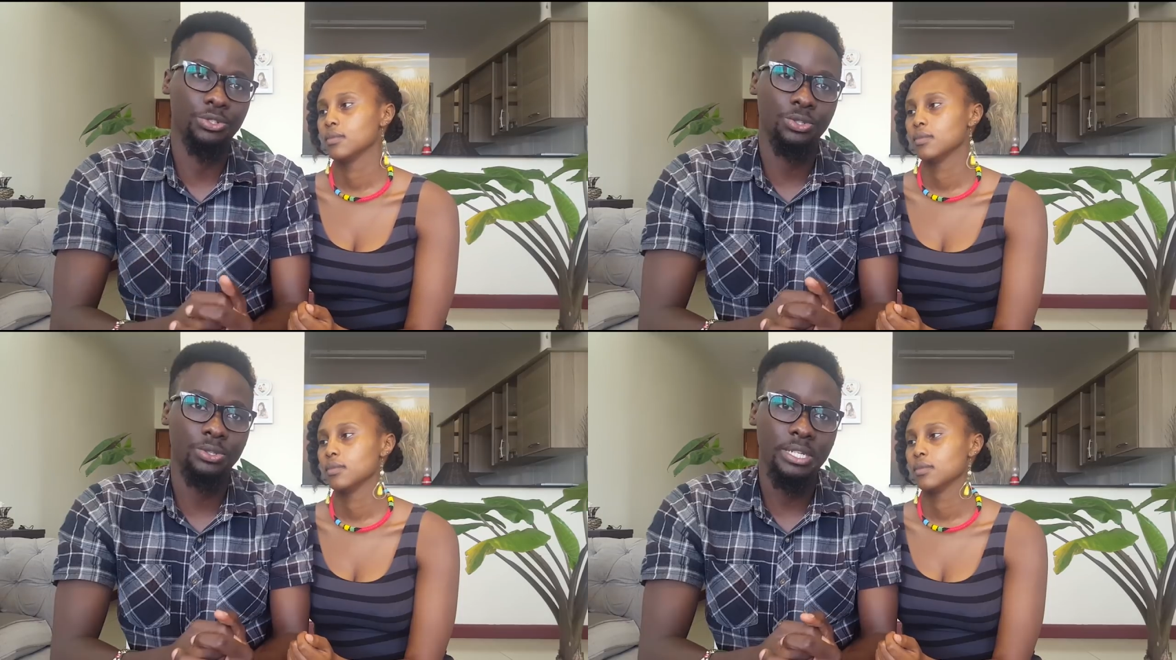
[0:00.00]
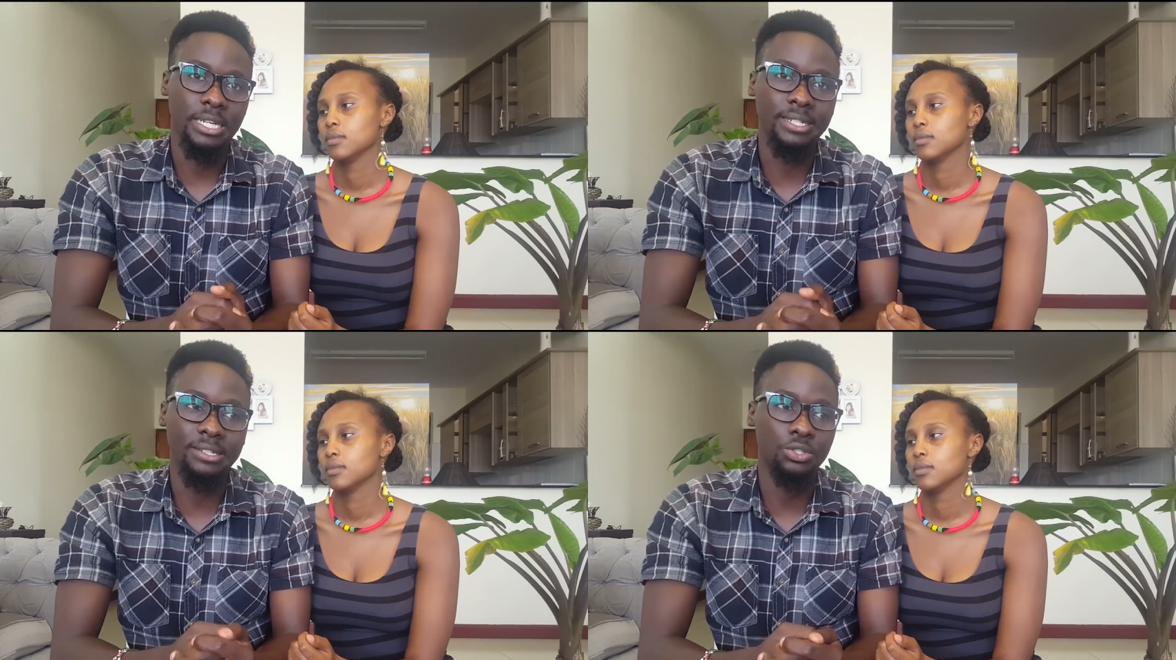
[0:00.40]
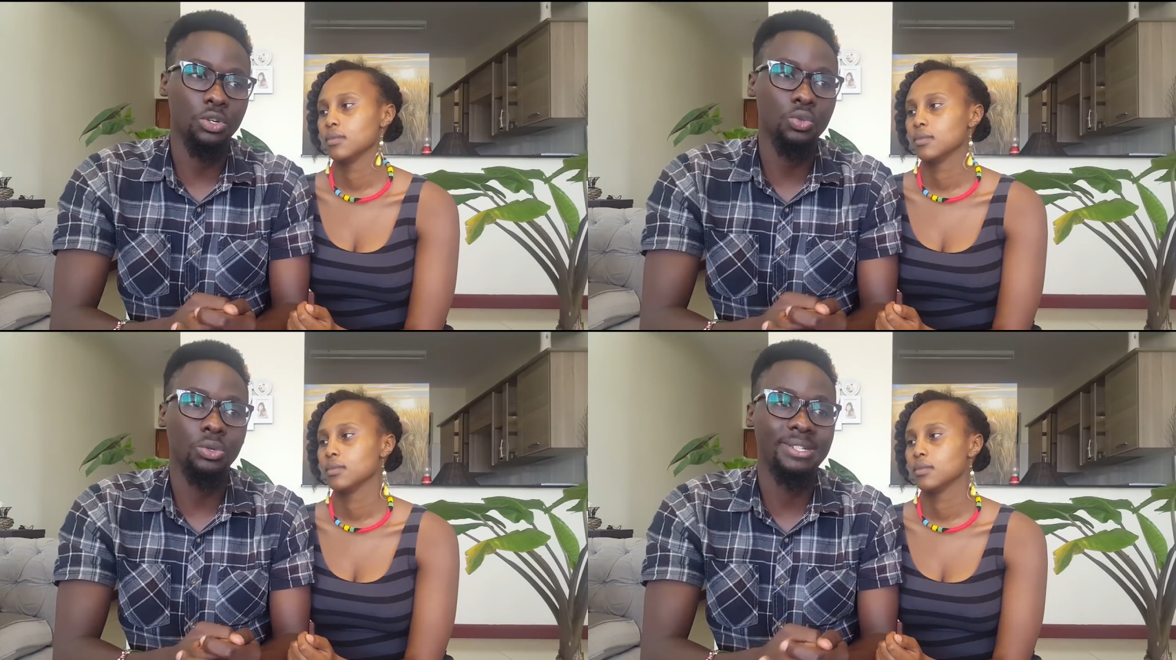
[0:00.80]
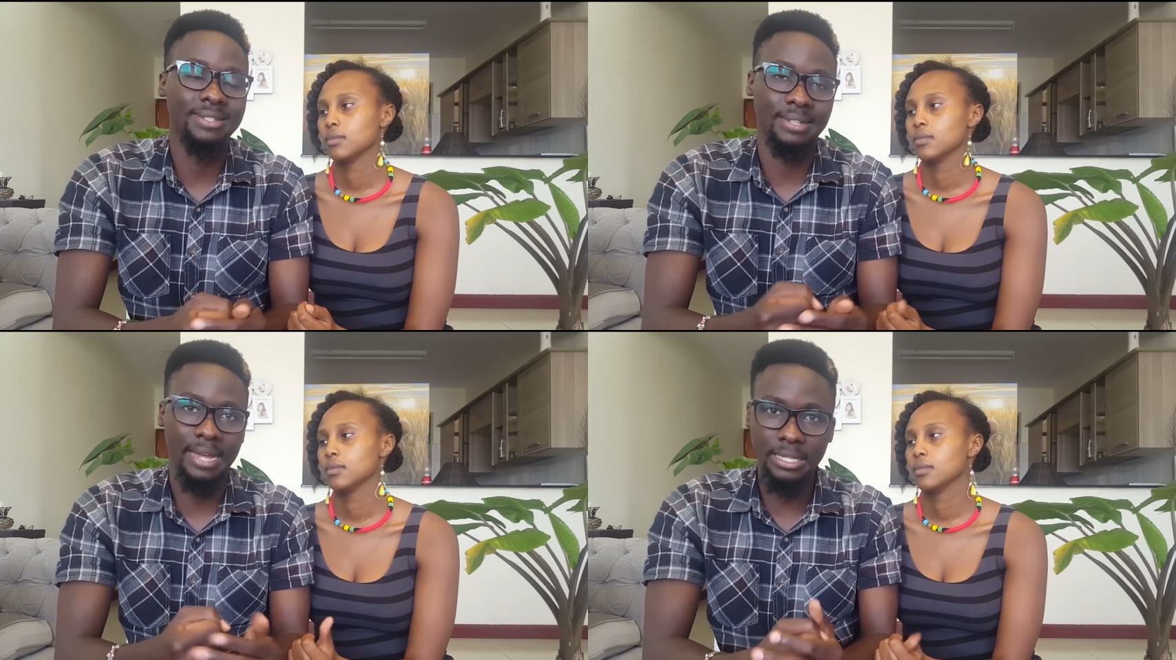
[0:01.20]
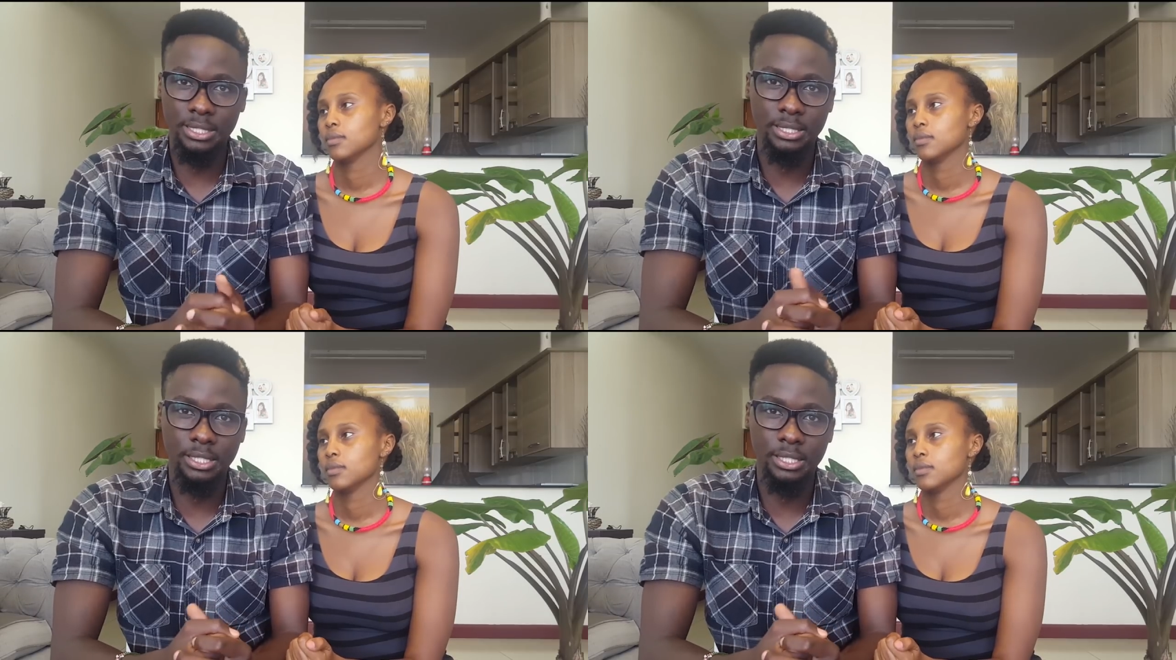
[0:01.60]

Speaker 1: stone. It is not what is right.